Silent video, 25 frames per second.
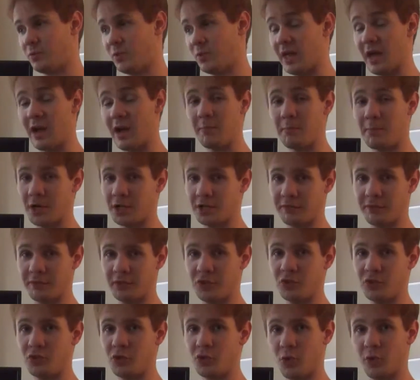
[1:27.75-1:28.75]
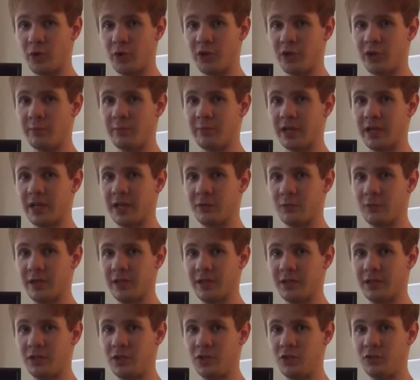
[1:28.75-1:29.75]
without much of a tutorial to begin
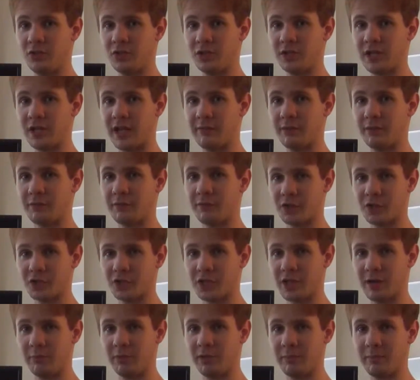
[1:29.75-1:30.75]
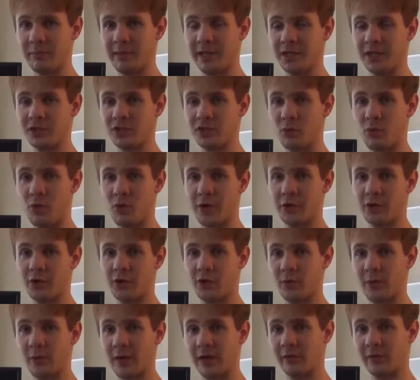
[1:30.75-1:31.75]
with, and you just have the first couple of minutes to wander
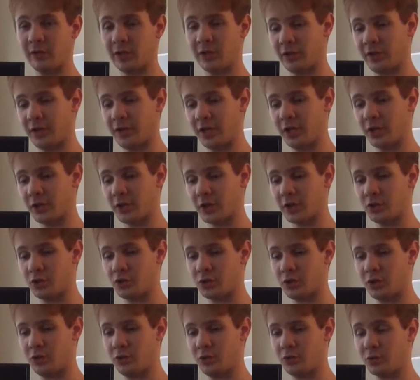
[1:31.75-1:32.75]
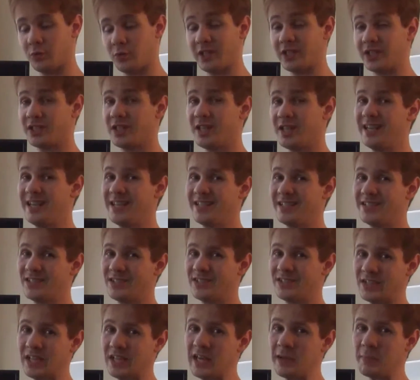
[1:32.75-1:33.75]
around learning your controls, which
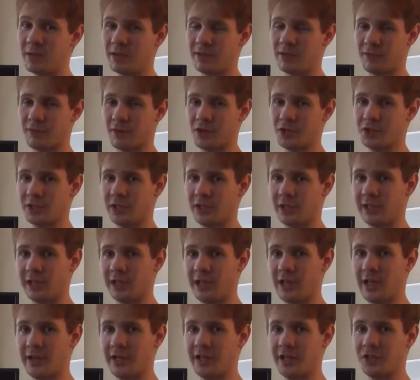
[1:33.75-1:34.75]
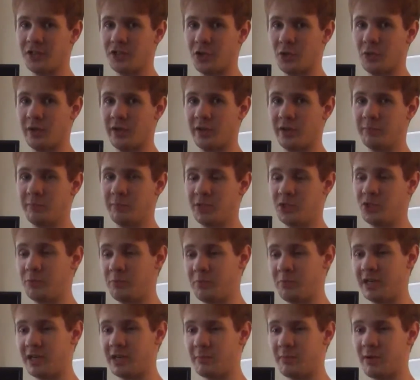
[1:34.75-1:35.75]
seem at first a little unintuitive, but you
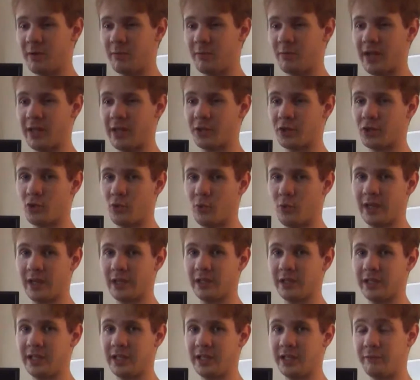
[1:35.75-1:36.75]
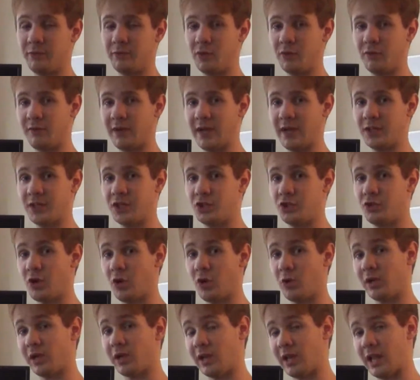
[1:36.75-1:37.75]
pick them up rather quickly, and if you find that you
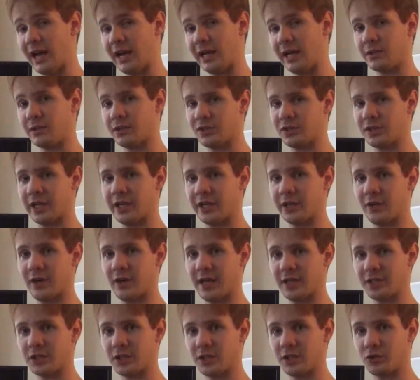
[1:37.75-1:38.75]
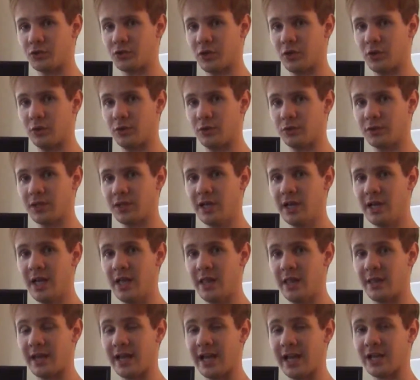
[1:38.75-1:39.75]
don't like the standardized controls,
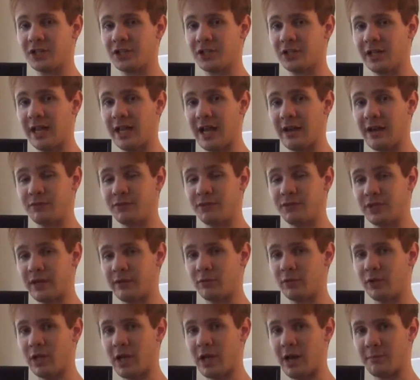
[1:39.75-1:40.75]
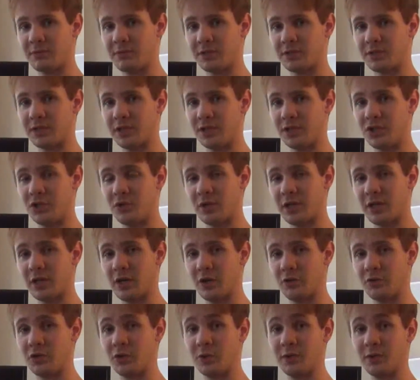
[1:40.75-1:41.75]
they actually have several options that you can
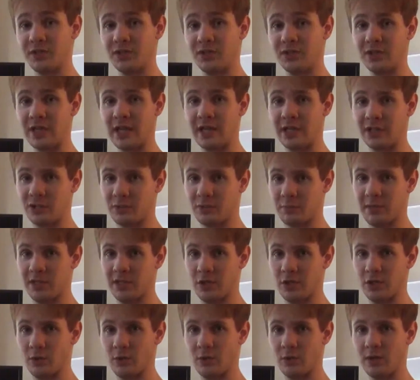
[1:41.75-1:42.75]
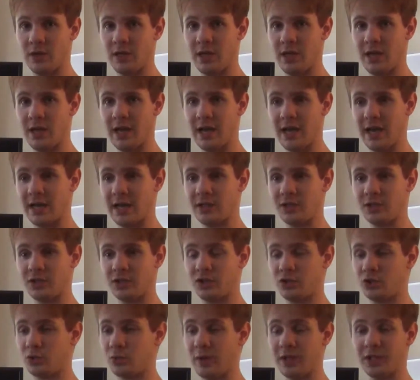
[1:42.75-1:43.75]
go to in the settings menu and
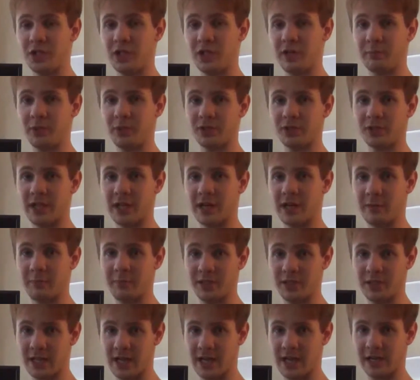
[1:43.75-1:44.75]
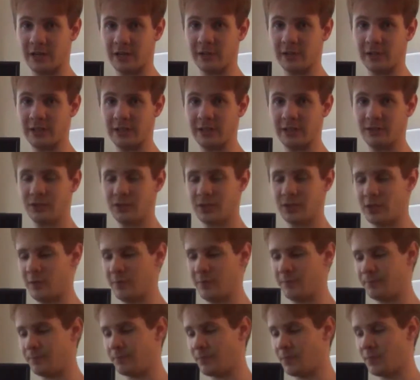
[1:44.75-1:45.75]
switch up your setup entirely.
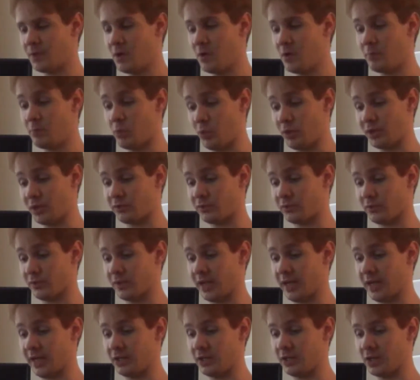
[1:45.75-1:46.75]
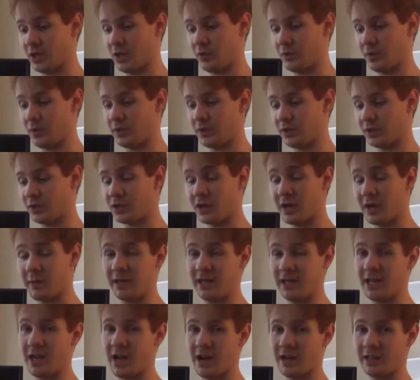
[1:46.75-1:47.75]
So, points for that, and there's not
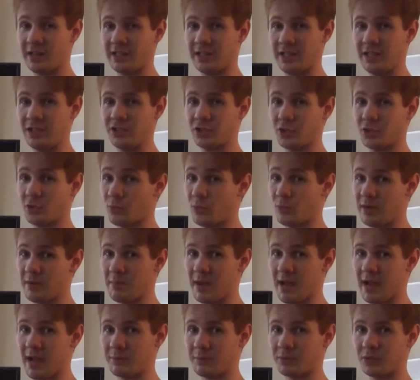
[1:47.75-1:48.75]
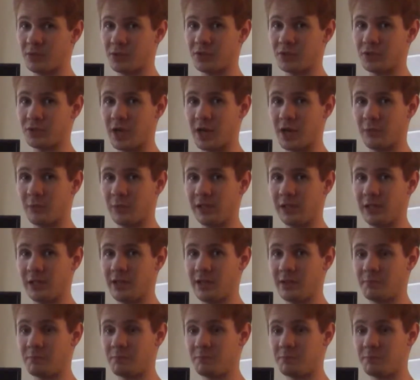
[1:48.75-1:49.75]
many hotkeys to remap, so there's not
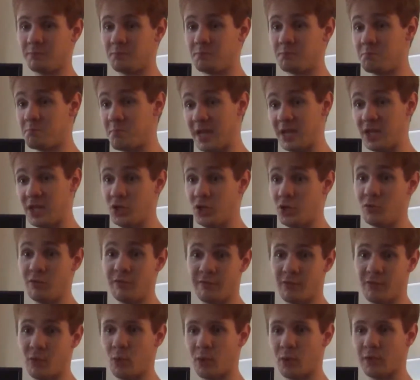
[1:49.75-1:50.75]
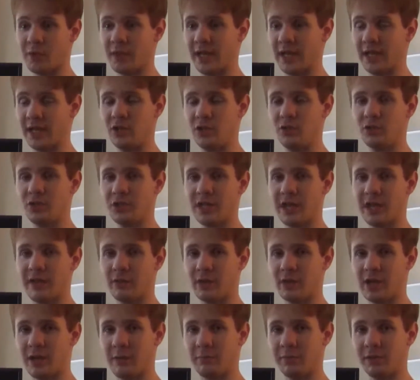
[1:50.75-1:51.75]
really a menu for that. You just
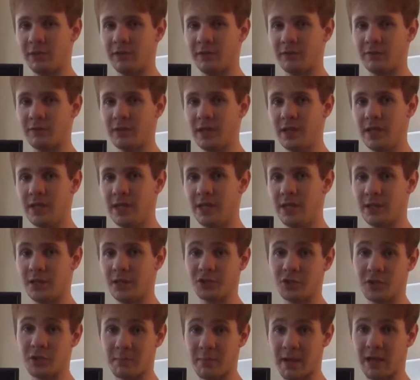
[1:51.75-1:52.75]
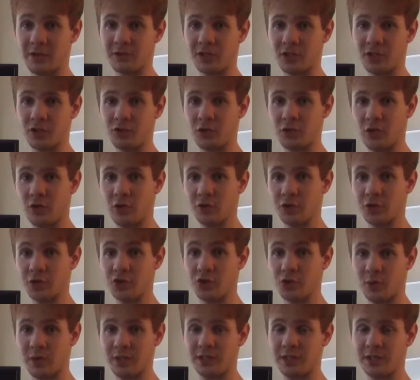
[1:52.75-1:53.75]
have a couple of, there's the mouse controls, a
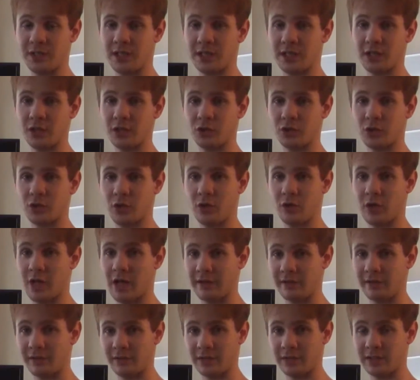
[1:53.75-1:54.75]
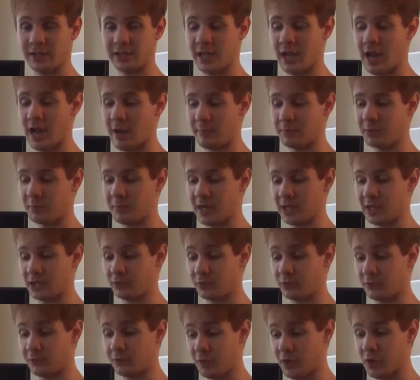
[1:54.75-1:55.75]
joystick control, obviously
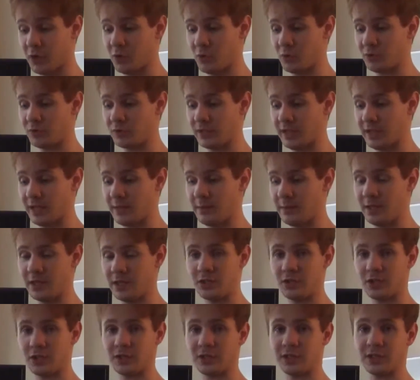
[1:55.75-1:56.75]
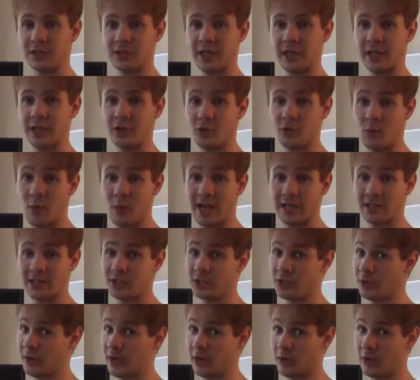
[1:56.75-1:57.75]
optimized for phones, and then just the standard
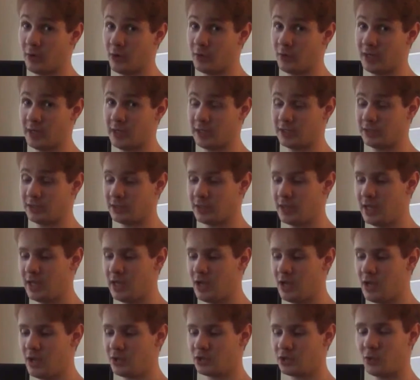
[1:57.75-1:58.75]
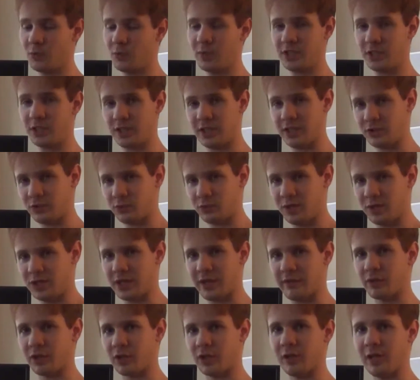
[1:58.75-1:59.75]
WASD or arrow keys. So it's
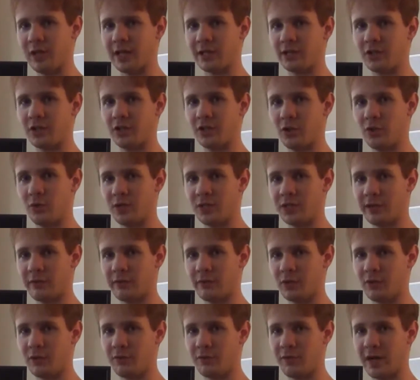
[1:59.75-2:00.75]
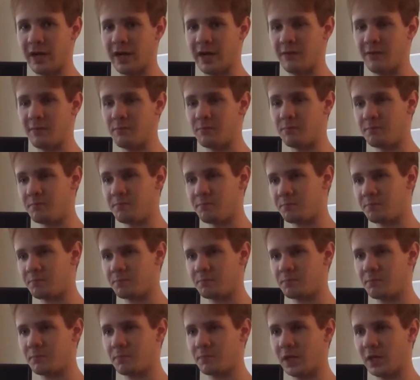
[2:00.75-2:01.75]
whichever you like to do, whichever you find
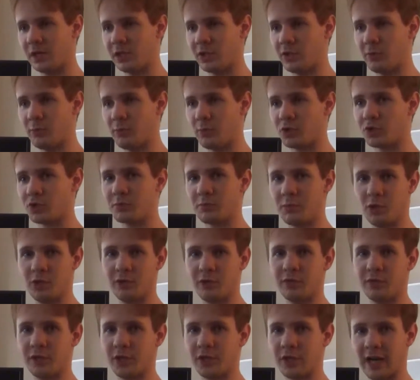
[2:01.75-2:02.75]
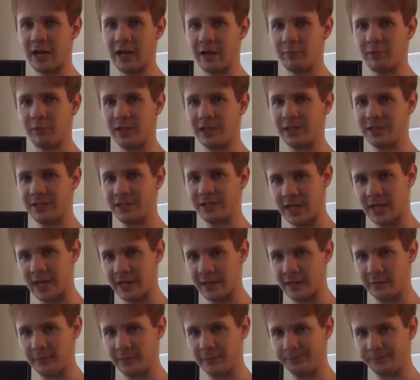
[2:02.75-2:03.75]
a little more smooth for gameplay
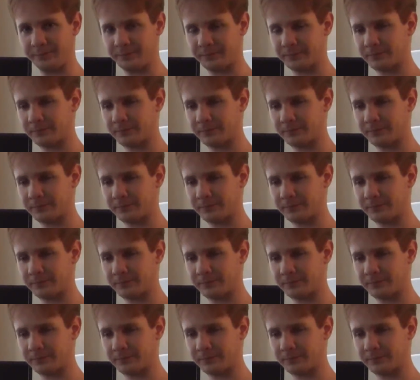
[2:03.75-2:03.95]
style.